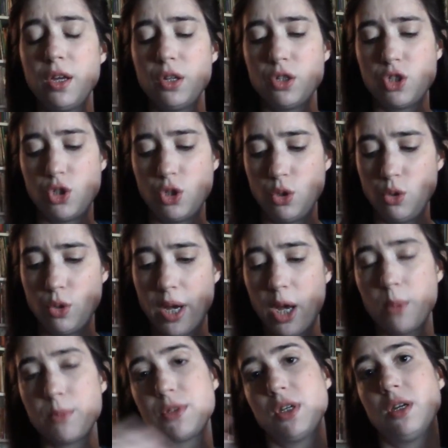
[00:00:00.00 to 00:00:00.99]
to
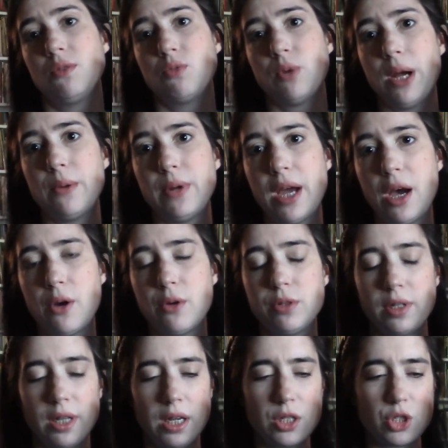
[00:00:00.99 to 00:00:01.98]
help to round out
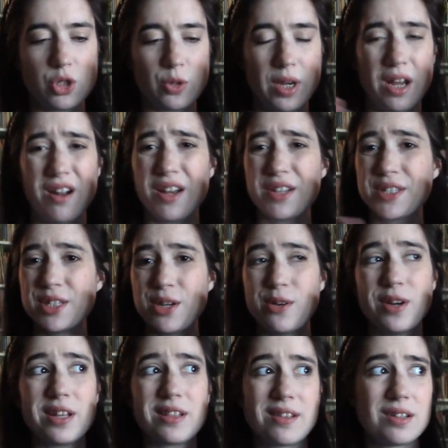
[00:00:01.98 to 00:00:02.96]
the history. And
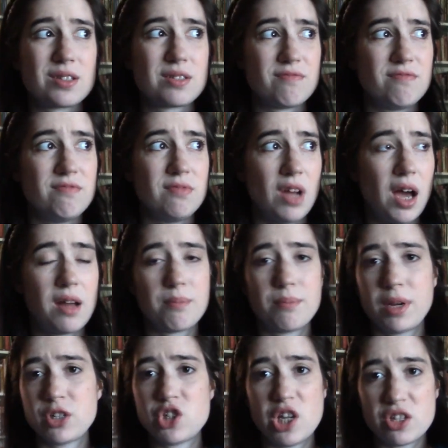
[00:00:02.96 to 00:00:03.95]
also, there's not
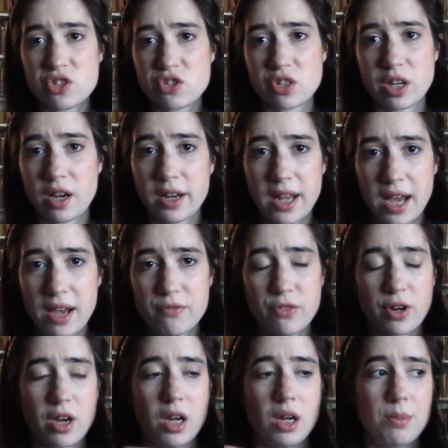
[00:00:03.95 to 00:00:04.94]
much history on
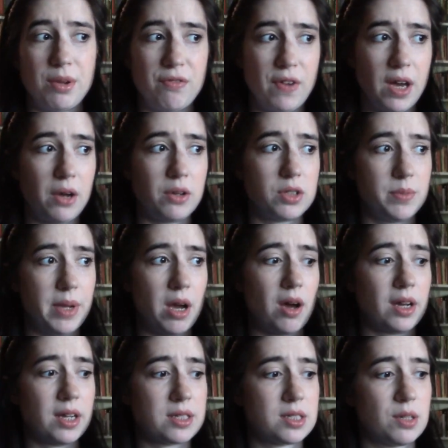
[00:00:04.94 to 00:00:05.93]
Africa to be found, to be
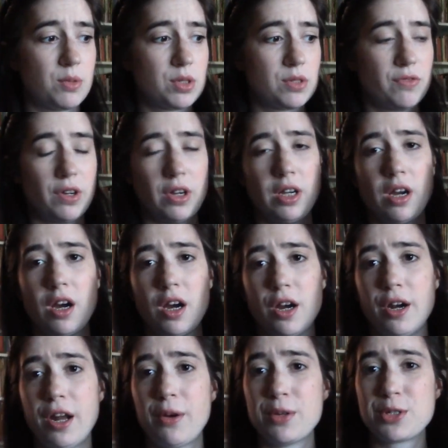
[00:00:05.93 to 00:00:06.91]
honest. It was very
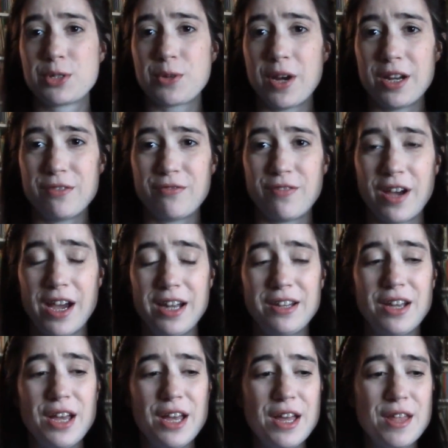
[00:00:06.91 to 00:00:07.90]
hard. I was trying to find
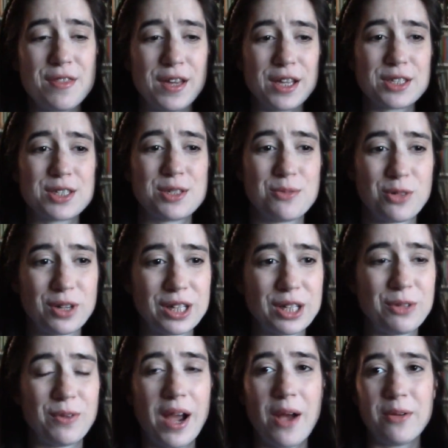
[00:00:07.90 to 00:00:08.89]
things to really
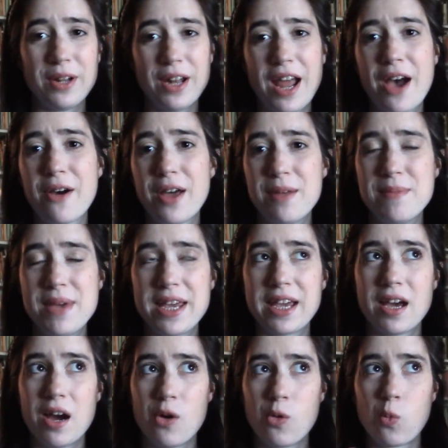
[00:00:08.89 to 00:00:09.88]
round it out and make
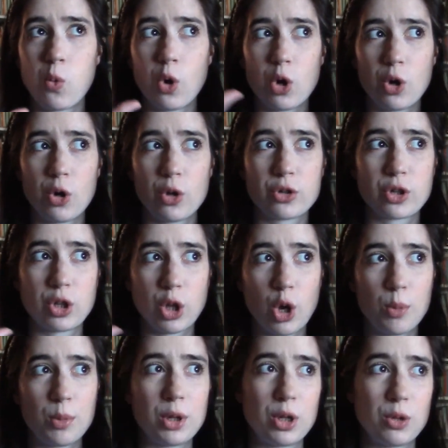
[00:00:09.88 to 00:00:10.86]
it a world,
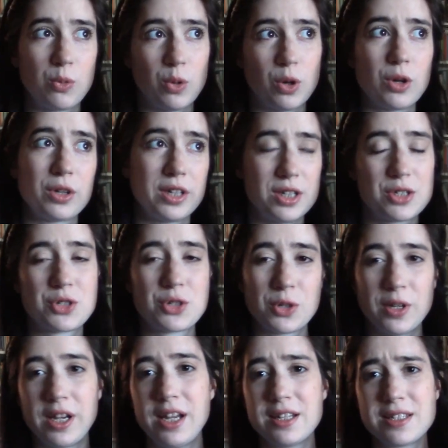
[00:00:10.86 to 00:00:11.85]
global world
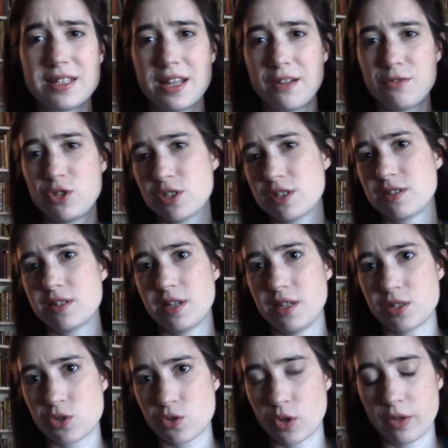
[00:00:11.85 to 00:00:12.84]
history instead of just
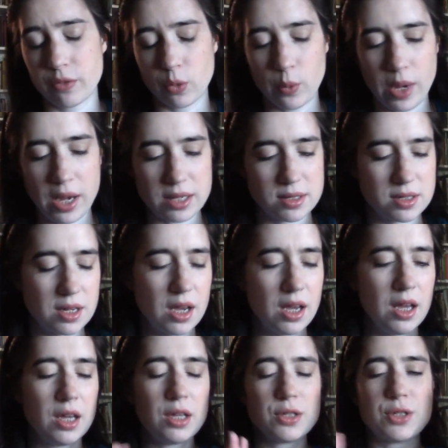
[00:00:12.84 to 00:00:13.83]
history of the West.
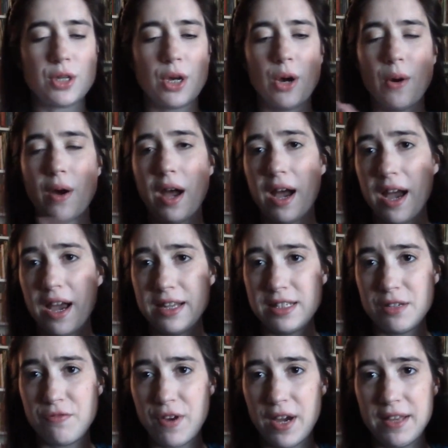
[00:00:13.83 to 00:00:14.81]
So I
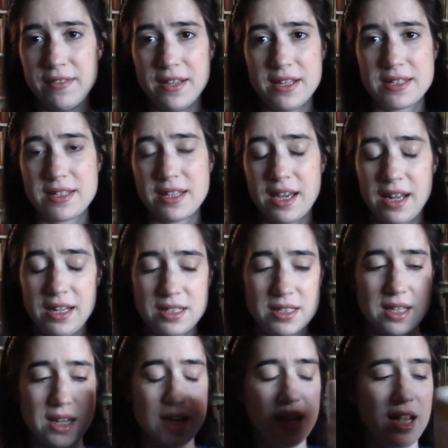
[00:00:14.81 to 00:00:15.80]
did find this, and it's
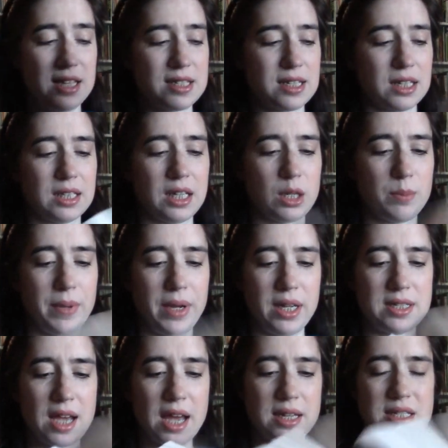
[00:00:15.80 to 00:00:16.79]
it's a little
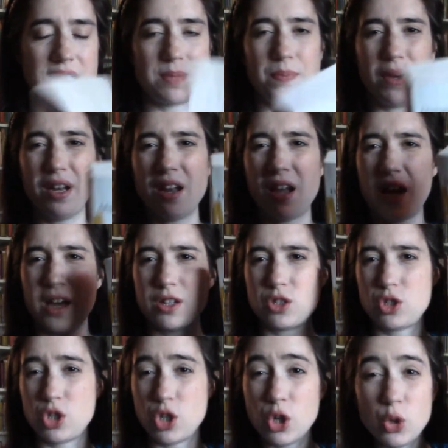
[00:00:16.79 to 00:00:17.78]
bit dense, but not
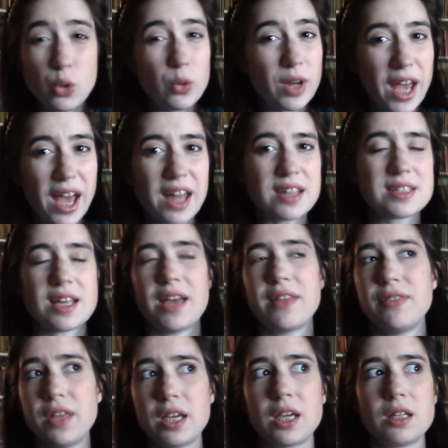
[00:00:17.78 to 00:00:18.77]
too dense. I
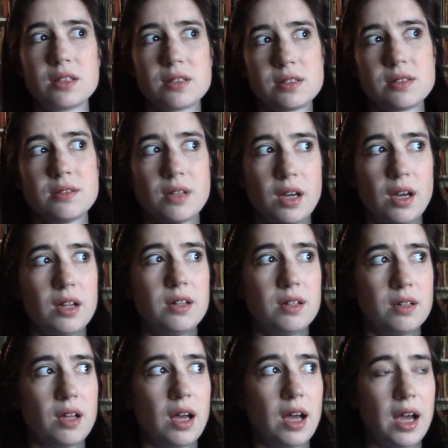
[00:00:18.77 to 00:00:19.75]
think it a,
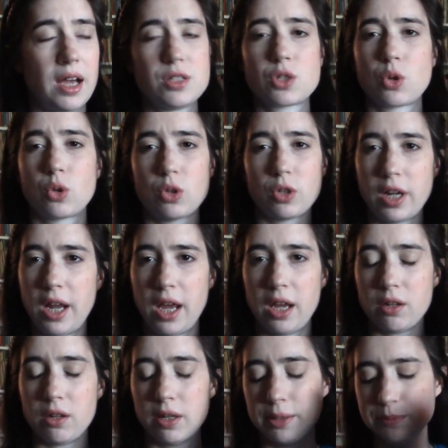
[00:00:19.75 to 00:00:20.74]
a high schooler can
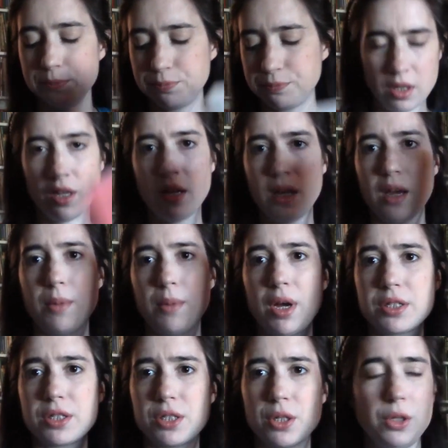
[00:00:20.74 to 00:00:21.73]
handle it. I'm
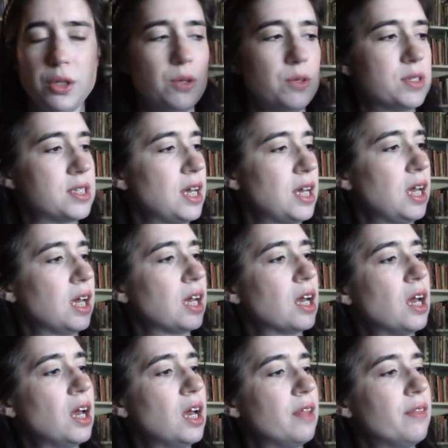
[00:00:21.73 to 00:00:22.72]
also using
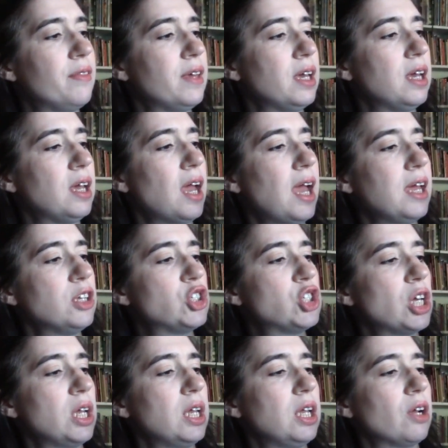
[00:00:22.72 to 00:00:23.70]
the
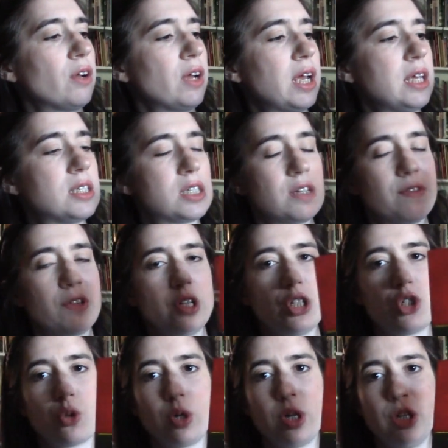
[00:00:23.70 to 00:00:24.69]
Ancient Near East, a very
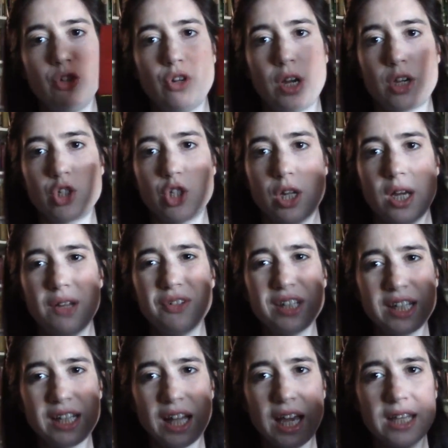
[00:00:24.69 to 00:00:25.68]
short introduction. I
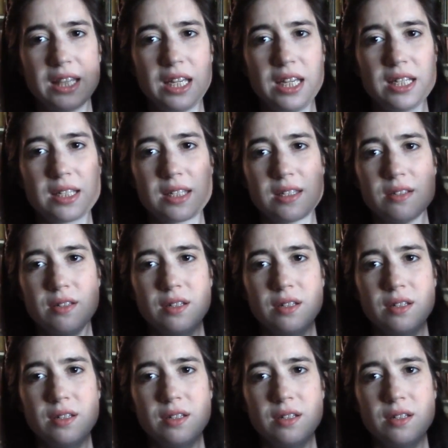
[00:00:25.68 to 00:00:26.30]
really like these.